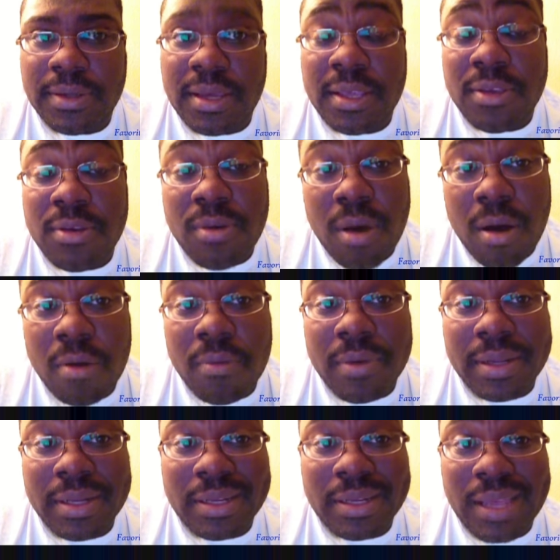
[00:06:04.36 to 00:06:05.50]
and you
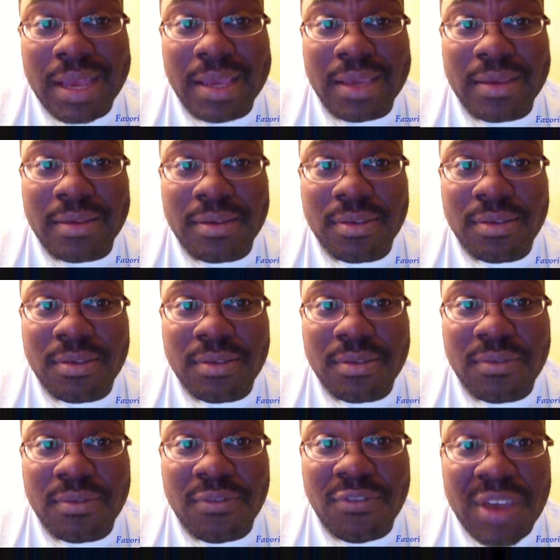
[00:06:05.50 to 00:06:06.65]
already like
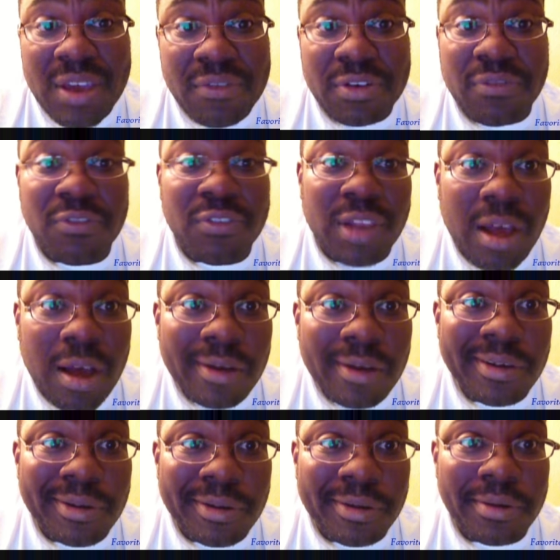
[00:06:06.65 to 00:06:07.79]
Favorite
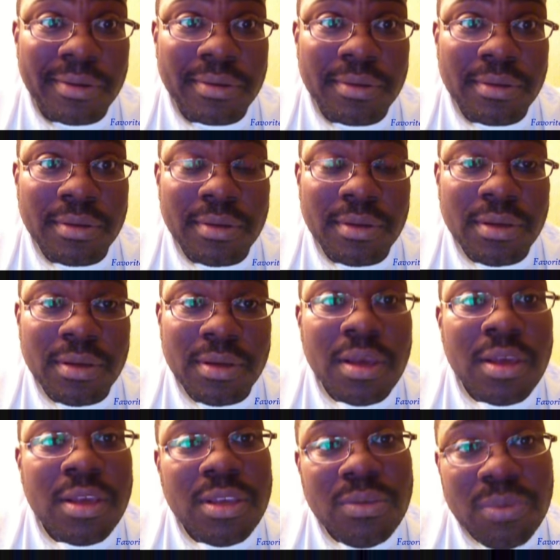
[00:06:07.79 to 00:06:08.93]
Vlogger,
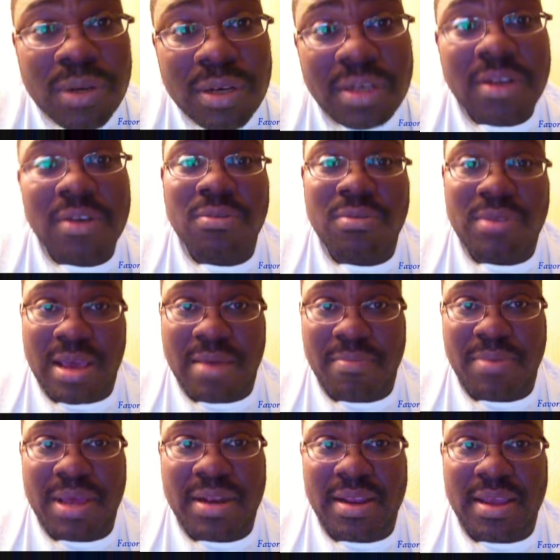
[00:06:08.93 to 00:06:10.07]
you would have known that
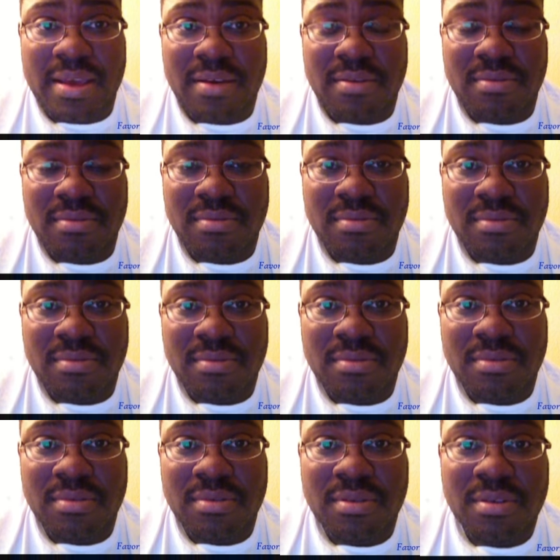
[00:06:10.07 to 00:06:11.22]
by now.
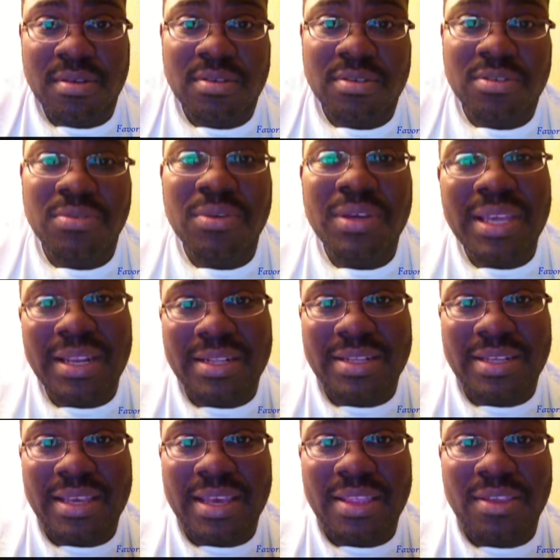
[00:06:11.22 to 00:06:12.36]
So get it
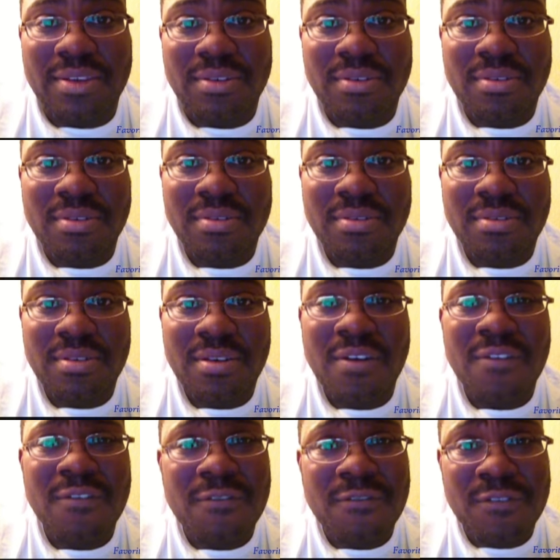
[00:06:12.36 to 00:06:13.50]
together,
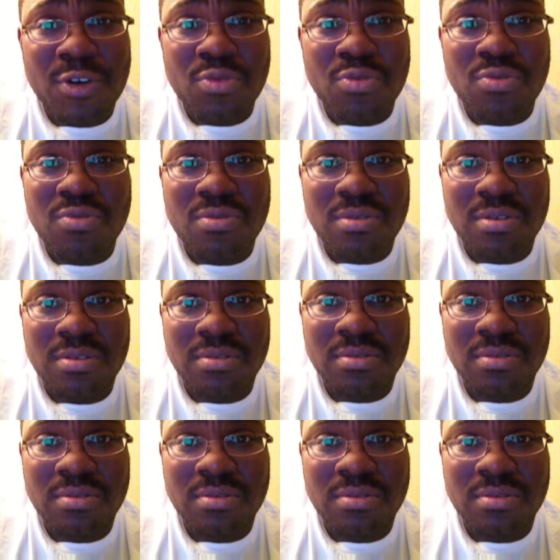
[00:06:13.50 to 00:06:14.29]
fool.